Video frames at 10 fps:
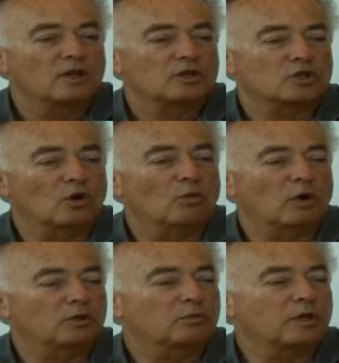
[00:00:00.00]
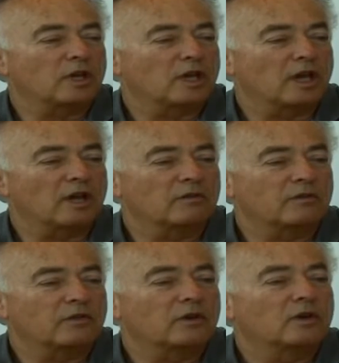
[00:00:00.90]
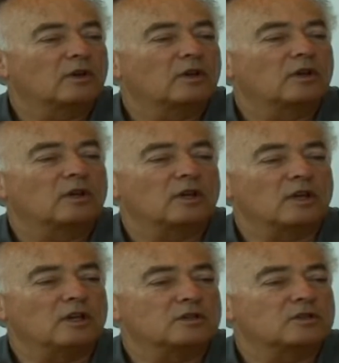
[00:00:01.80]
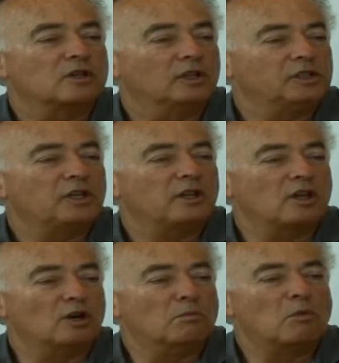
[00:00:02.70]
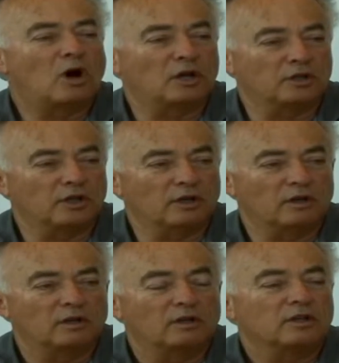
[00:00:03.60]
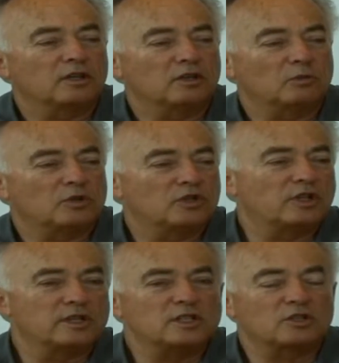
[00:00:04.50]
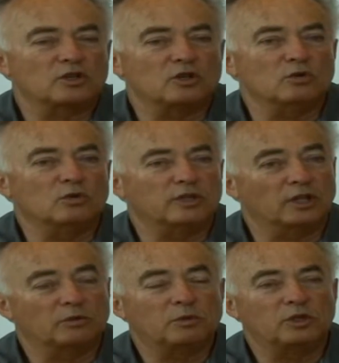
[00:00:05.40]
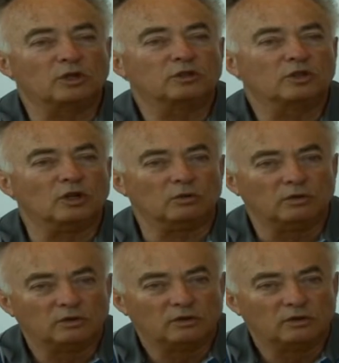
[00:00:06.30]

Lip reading: So what we have is really a model in which there is a u that we don't know.